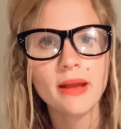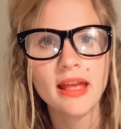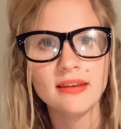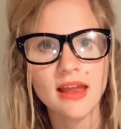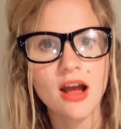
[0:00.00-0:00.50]

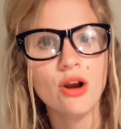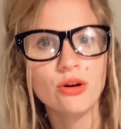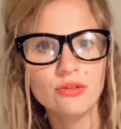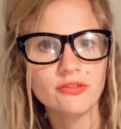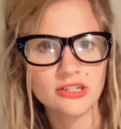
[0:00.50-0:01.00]
and not
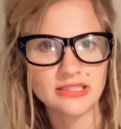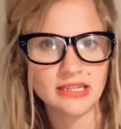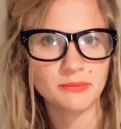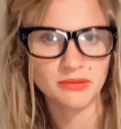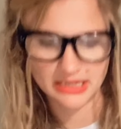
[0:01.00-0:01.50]
over
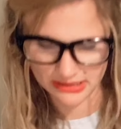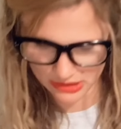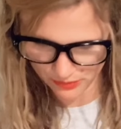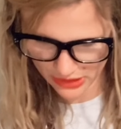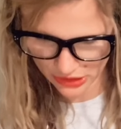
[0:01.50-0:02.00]
stick blend to where your